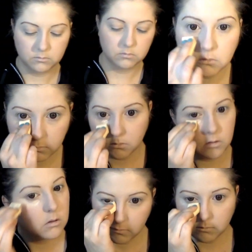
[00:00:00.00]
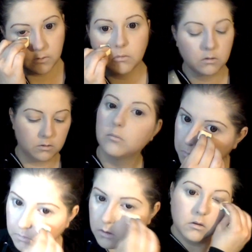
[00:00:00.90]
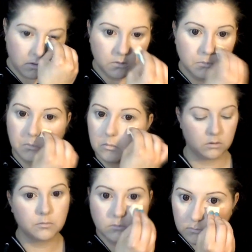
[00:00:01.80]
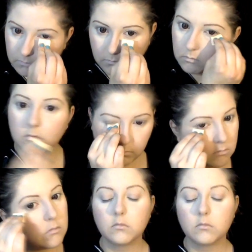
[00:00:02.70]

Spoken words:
just left it at the orange and I got really washed out in the photo.